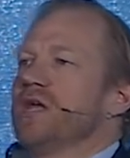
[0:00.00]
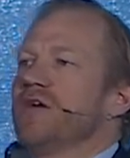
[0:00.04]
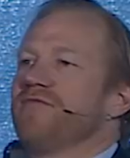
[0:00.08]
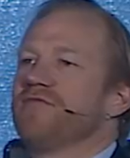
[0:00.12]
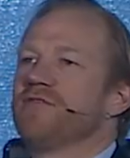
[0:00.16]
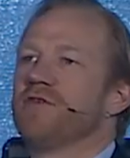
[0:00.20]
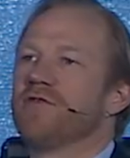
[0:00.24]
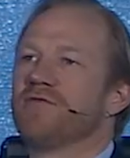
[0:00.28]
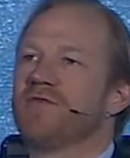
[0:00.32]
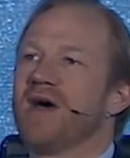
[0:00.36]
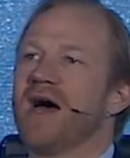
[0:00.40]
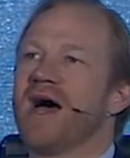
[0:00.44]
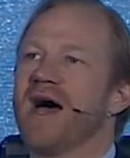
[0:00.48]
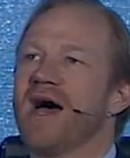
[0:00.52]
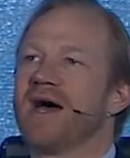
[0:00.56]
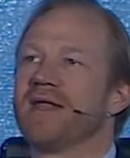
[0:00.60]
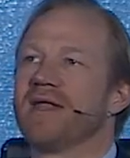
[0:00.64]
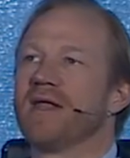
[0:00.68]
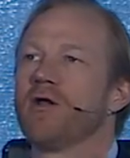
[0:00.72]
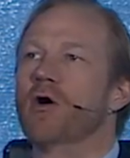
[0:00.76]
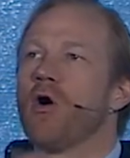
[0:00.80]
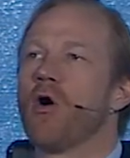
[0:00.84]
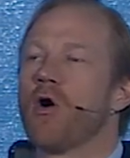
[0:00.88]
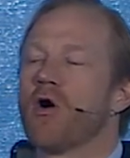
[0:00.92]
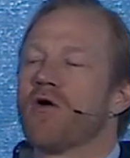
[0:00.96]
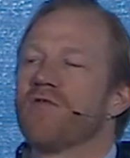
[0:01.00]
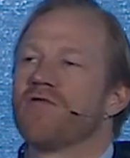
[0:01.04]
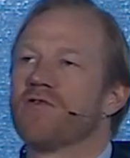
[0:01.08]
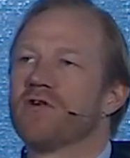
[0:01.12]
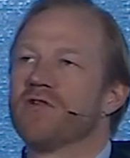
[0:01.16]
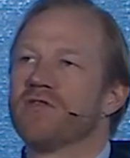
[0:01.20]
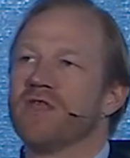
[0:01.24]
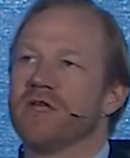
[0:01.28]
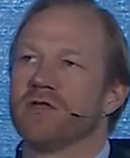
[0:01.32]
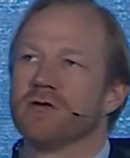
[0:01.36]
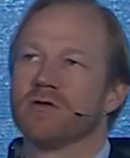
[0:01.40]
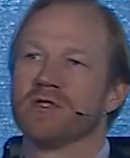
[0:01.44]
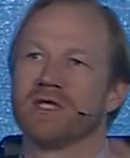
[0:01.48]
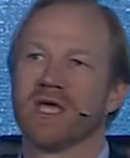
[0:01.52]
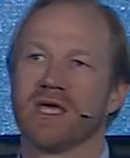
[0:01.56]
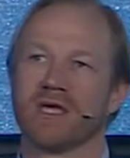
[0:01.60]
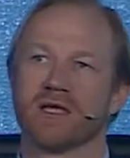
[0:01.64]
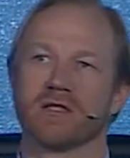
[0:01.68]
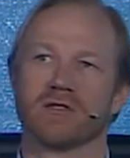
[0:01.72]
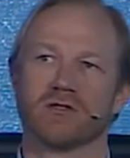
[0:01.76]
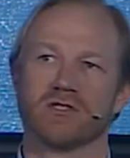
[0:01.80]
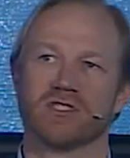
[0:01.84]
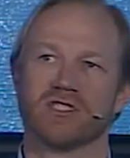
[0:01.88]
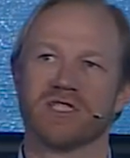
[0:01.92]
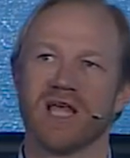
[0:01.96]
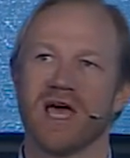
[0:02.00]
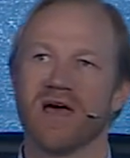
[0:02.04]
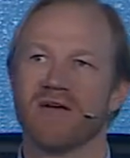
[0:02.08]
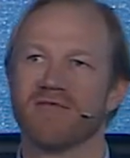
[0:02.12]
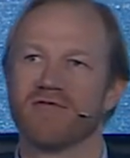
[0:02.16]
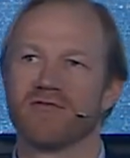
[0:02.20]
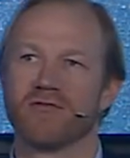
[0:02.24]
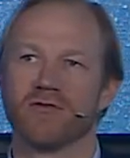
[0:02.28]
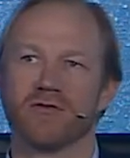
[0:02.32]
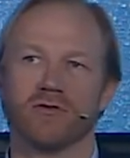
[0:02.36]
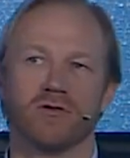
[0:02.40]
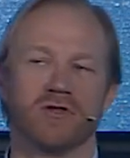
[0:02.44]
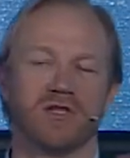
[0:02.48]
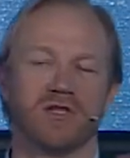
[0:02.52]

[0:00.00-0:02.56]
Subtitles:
that you've had at Harvard, then you've taken to Stanford, you